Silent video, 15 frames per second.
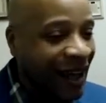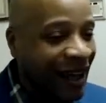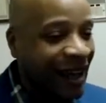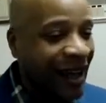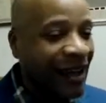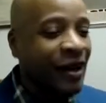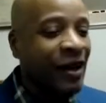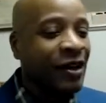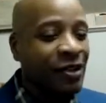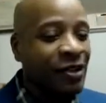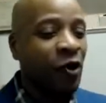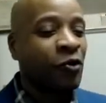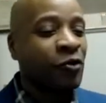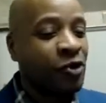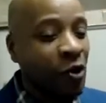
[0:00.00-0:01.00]
Okay.
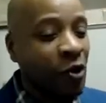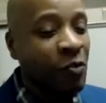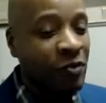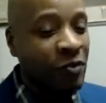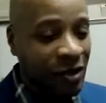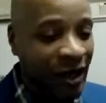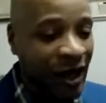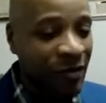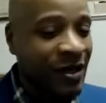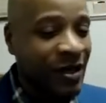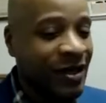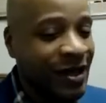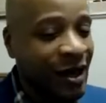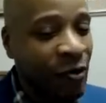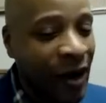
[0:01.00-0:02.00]
So let me
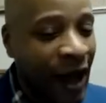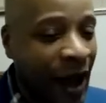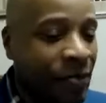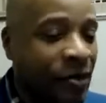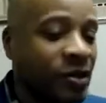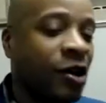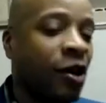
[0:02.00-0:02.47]
just tell you what happened.